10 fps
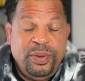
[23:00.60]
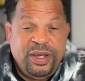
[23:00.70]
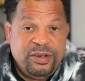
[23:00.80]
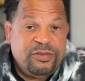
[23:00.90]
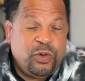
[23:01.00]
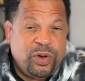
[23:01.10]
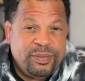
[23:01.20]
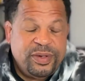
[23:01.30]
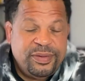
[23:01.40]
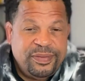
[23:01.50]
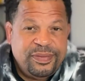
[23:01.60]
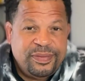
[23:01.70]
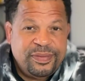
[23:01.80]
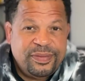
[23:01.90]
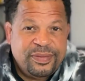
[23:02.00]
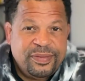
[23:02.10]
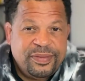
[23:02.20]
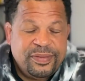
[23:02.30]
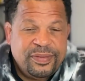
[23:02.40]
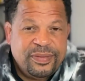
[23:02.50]
informed,
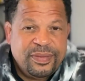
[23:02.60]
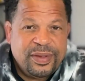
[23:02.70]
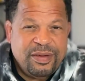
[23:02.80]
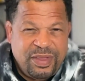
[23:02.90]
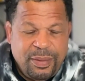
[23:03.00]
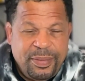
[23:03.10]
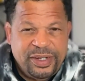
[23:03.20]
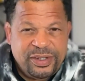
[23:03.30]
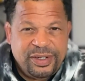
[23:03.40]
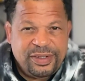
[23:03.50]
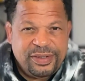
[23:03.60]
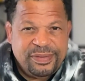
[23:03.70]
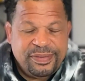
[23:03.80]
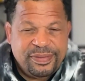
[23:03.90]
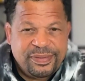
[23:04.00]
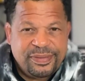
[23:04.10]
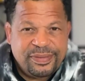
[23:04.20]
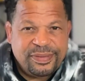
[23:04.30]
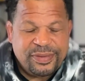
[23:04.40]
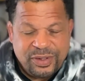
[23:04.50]
if that makes sense.
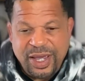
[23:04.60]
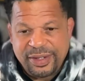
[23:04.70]
Okay.